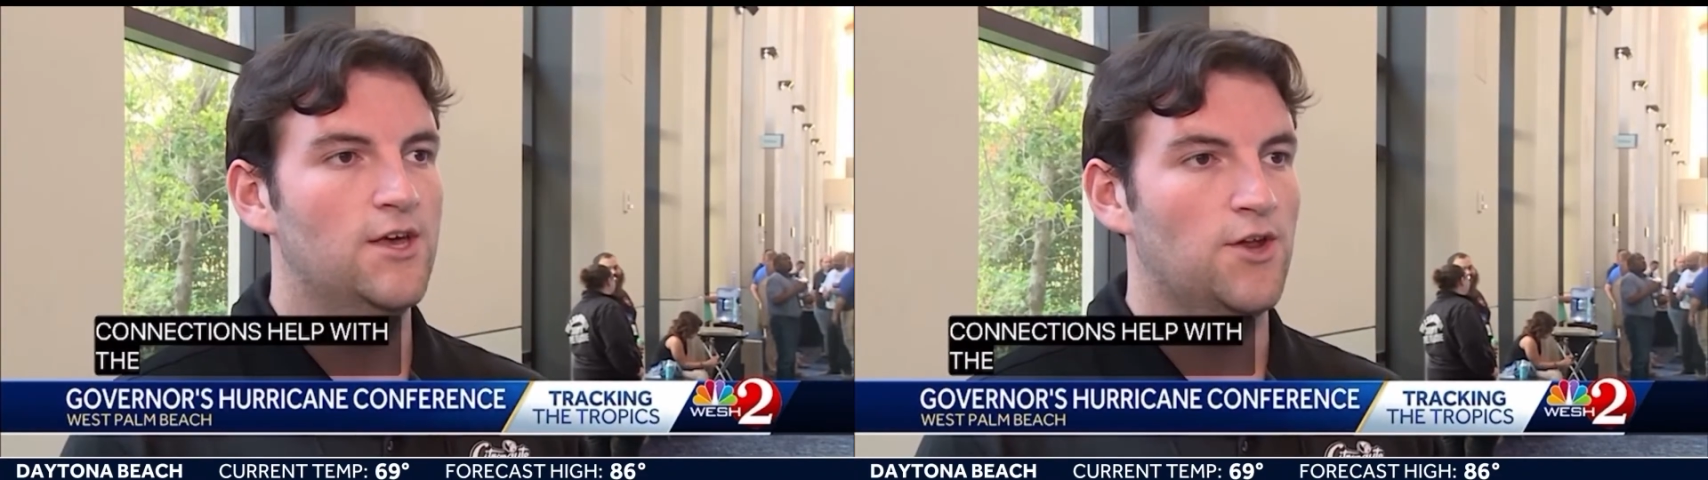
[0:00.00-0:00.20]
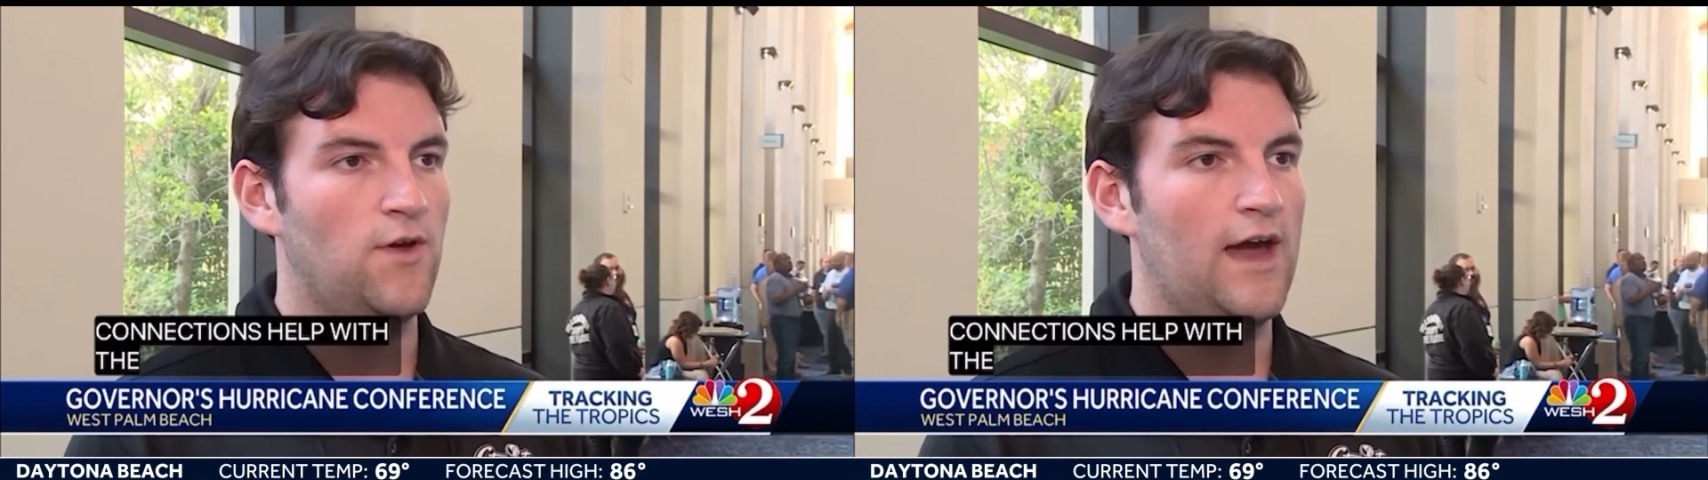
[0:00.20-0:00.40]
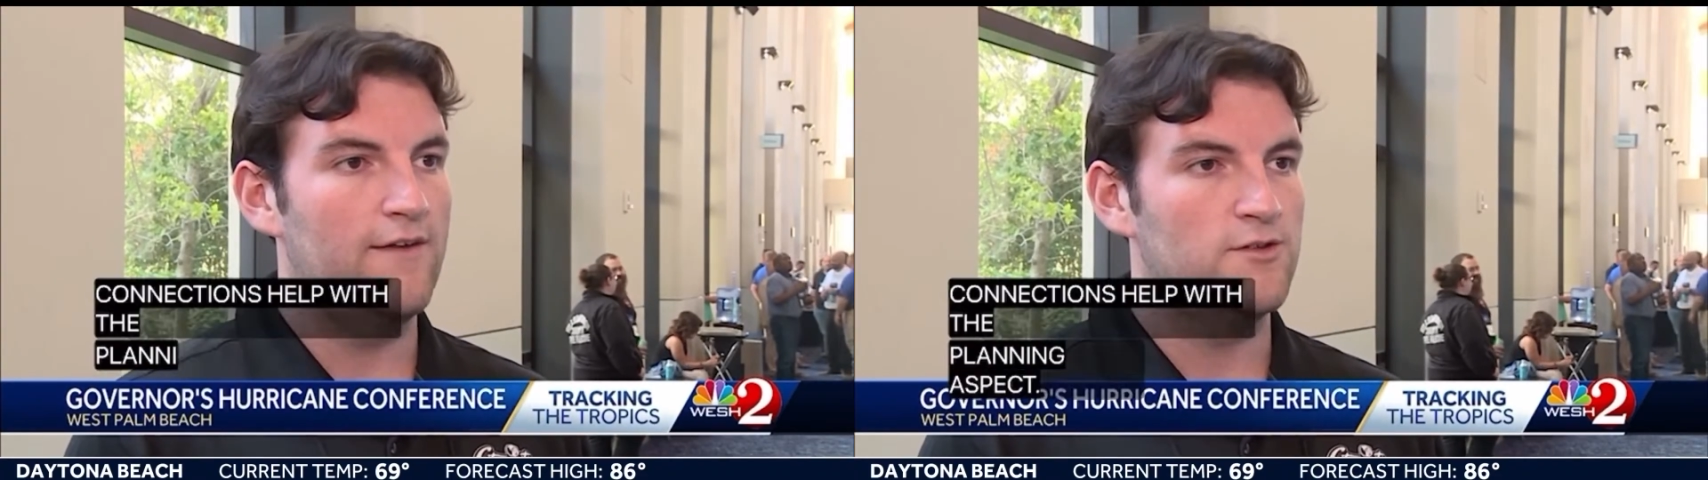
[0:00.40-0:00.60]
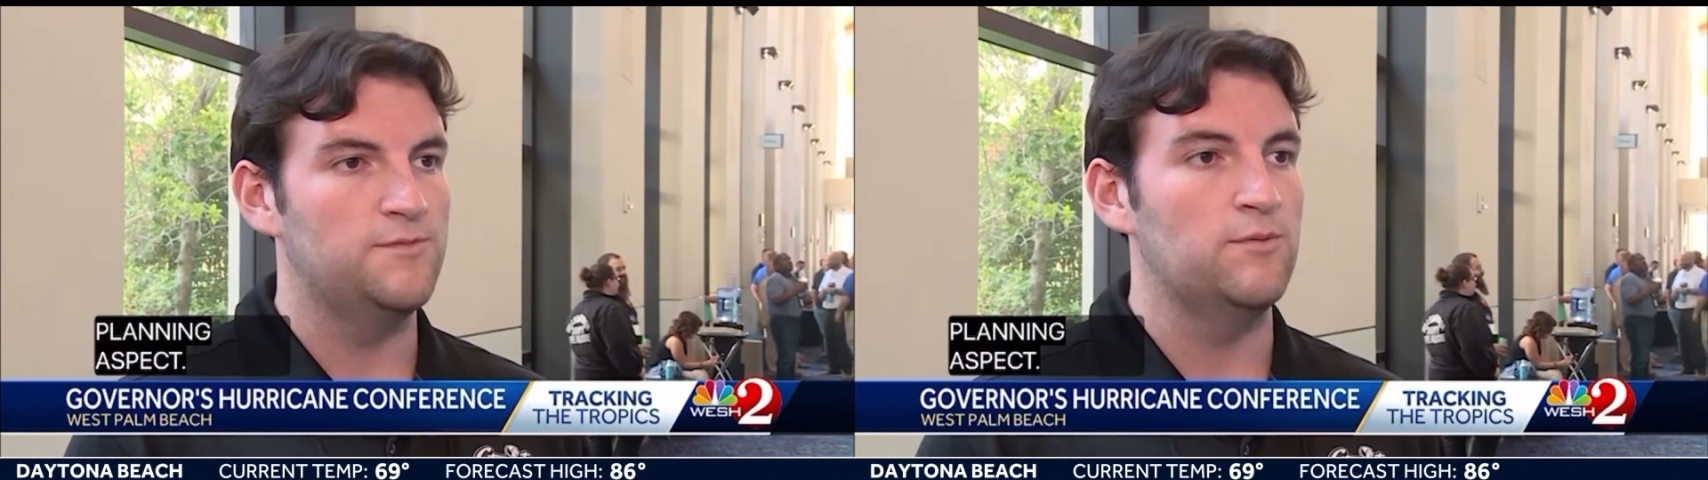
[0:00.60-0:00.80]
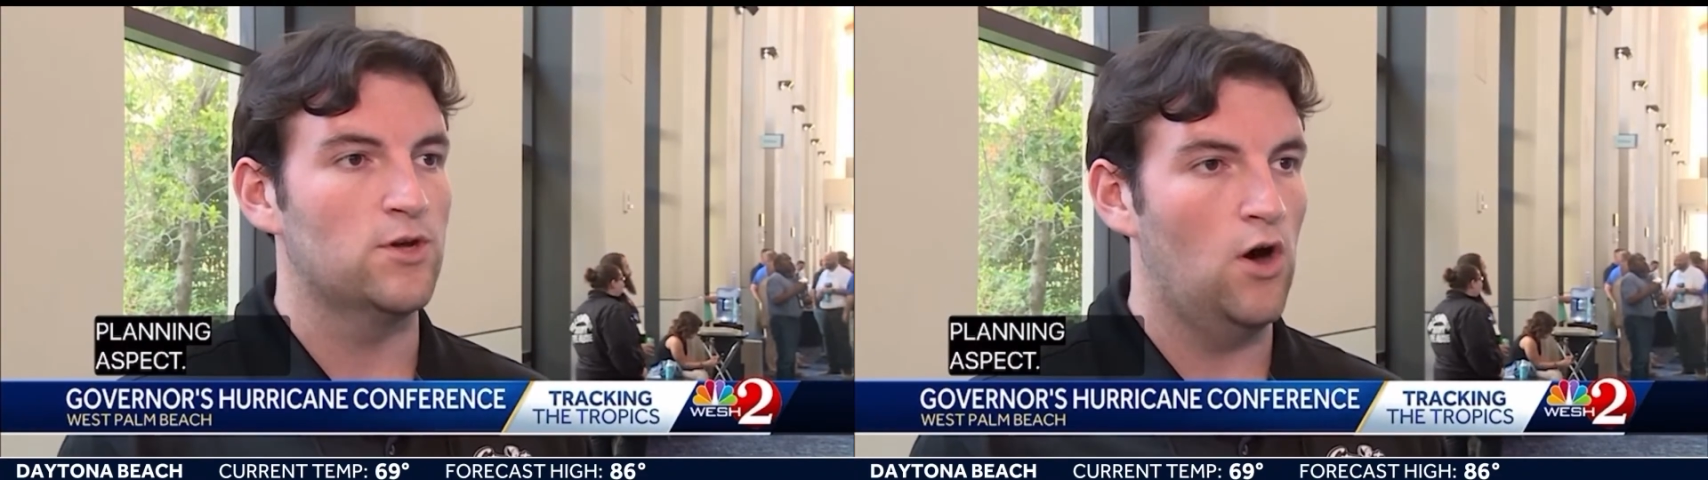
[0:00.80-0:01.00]
you have those
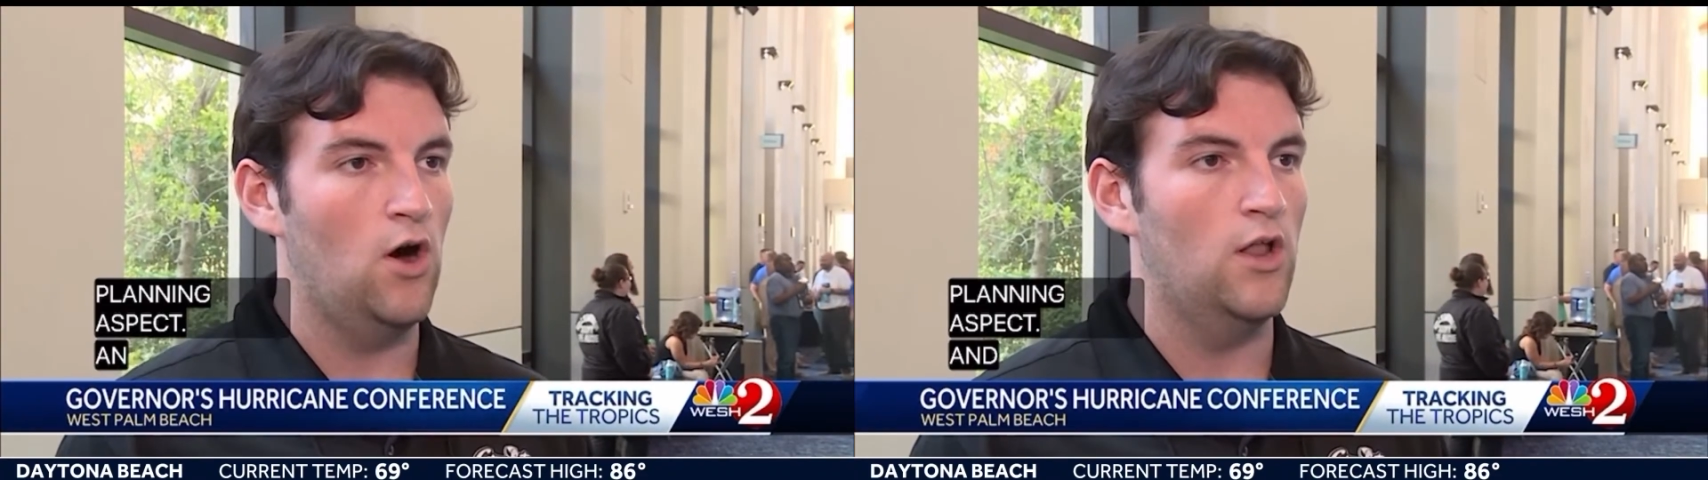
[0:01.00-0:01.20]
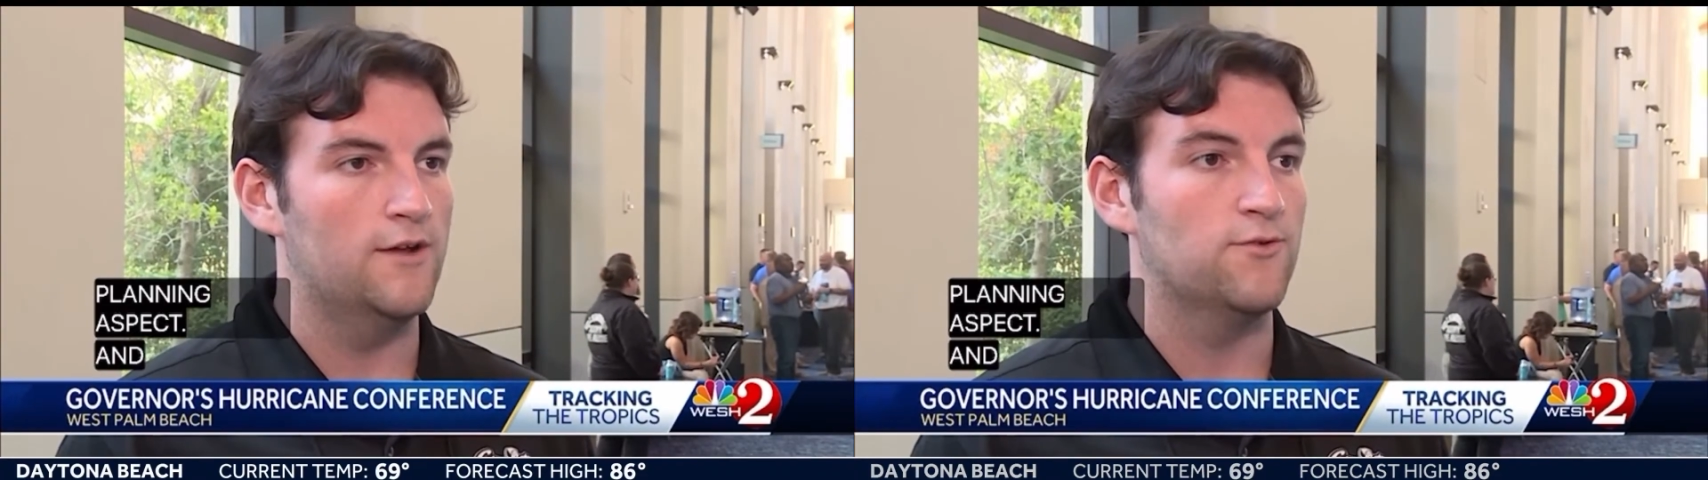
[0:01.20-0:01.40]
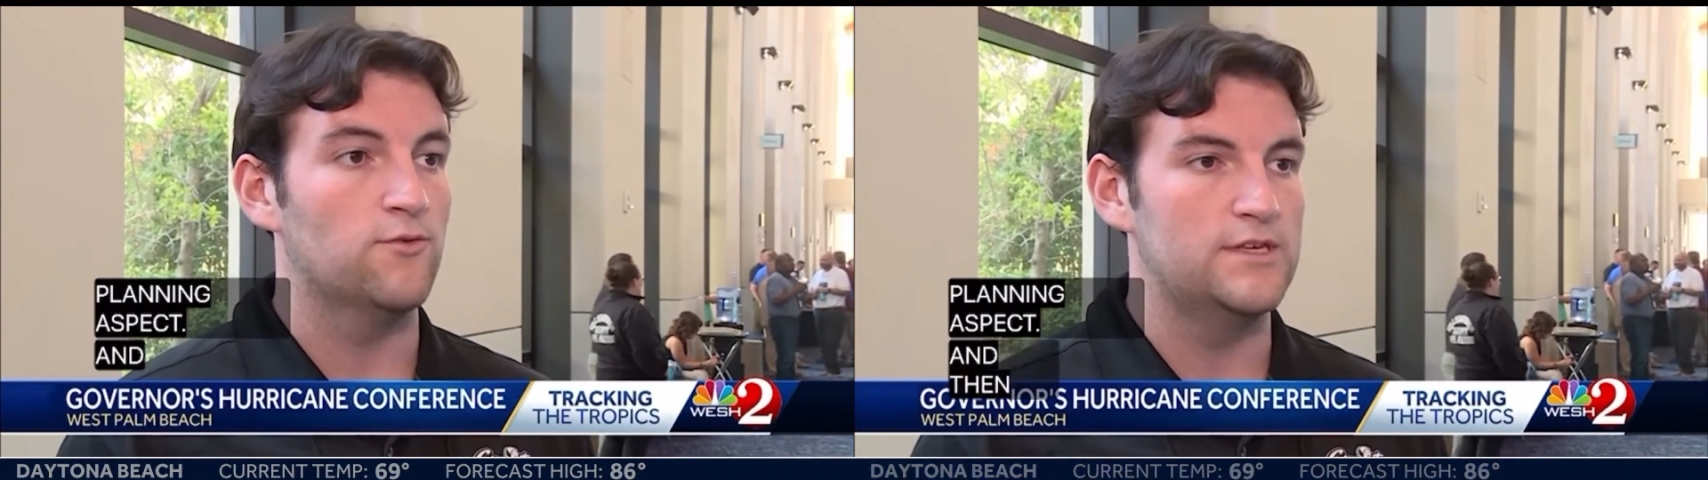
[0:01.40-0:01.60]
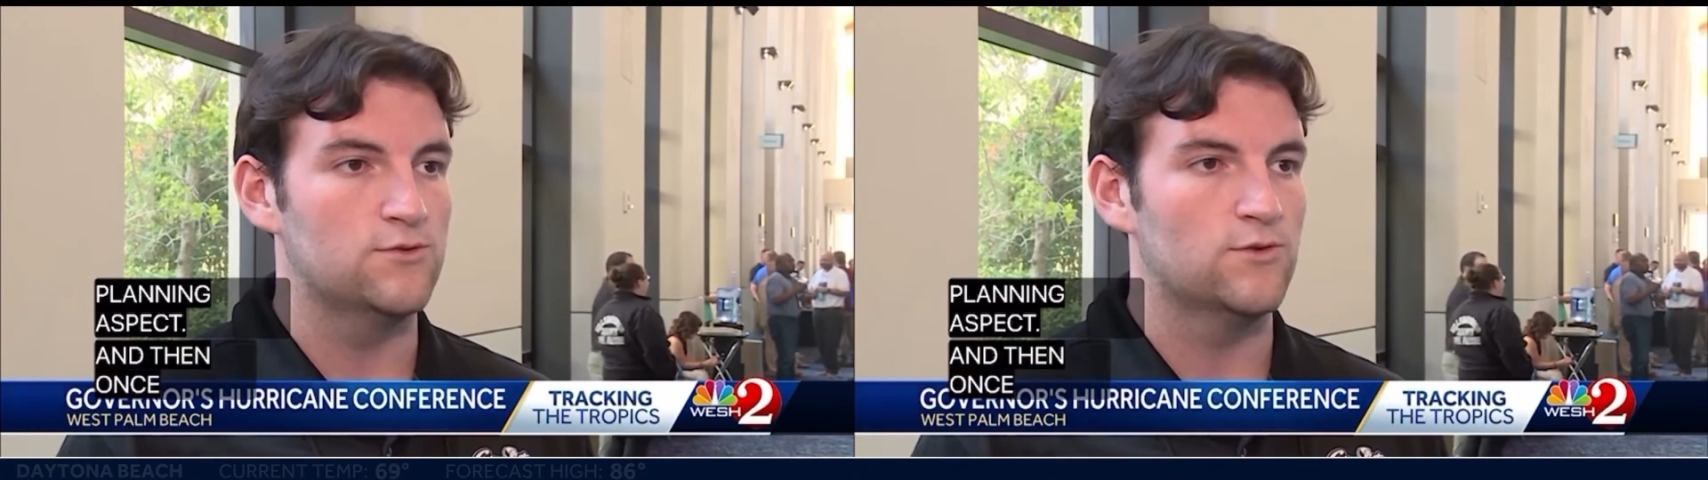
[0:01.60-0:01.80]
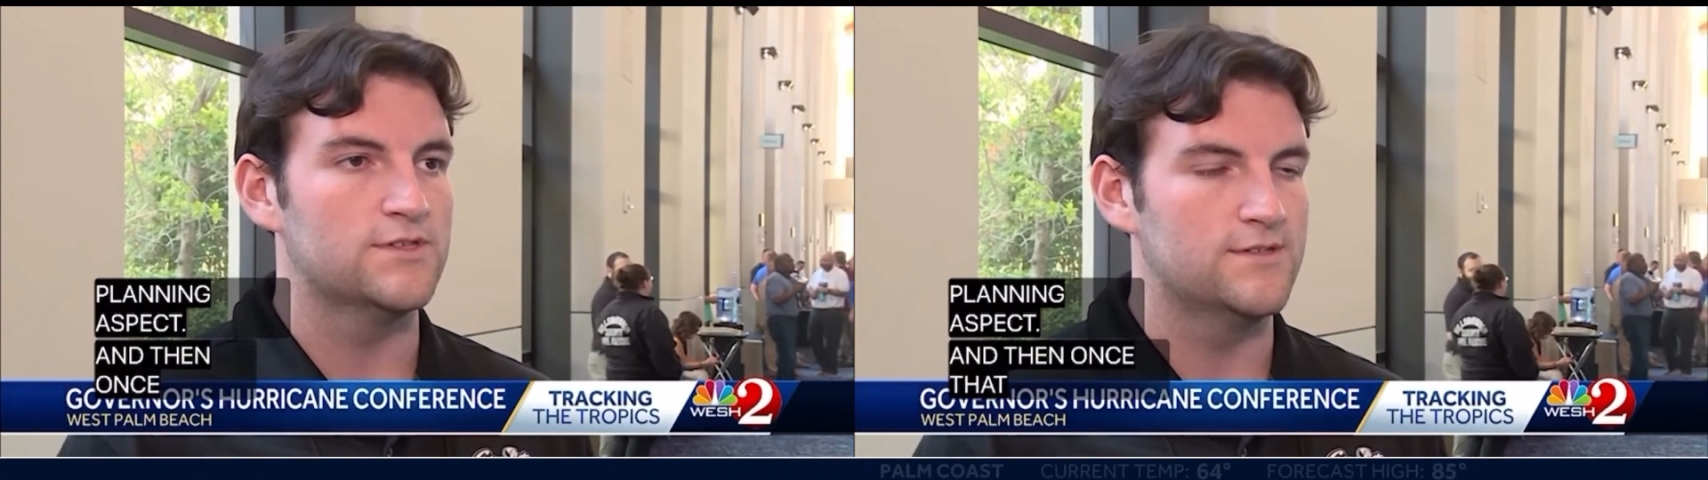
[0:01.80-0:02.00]
people to call on for
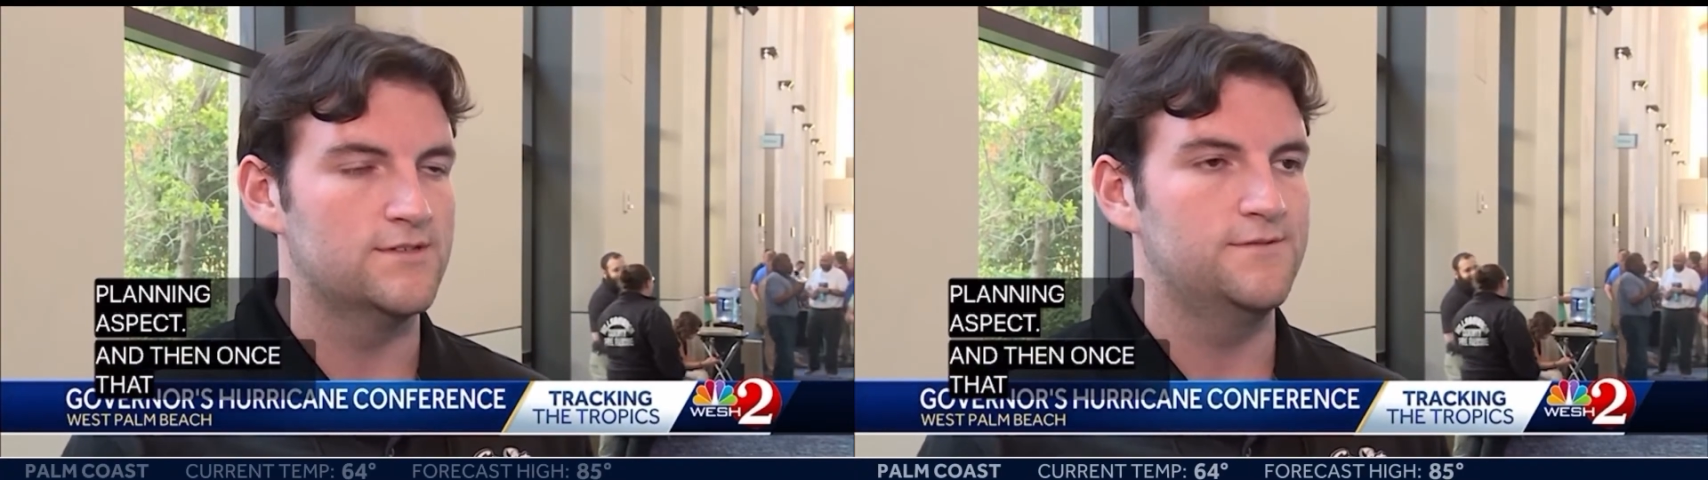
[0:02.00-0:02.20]
resources.